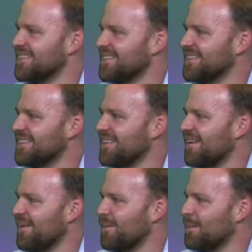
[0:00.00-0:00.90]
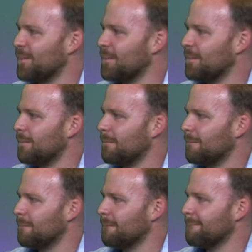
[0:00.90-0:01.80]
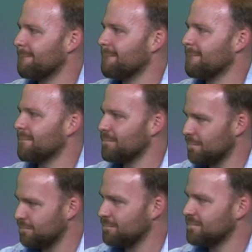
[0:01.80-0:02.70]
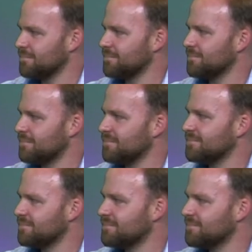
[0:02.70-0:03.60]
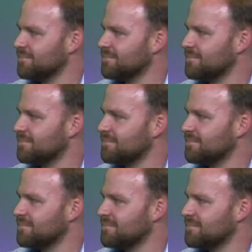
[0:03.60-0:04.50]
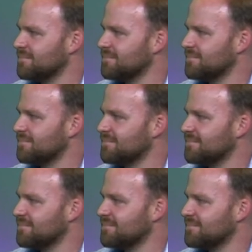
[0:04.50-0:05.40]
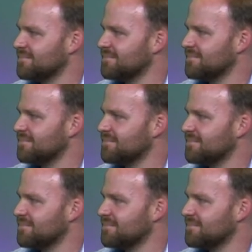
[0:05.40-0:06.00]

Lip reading: This person isn't speaking.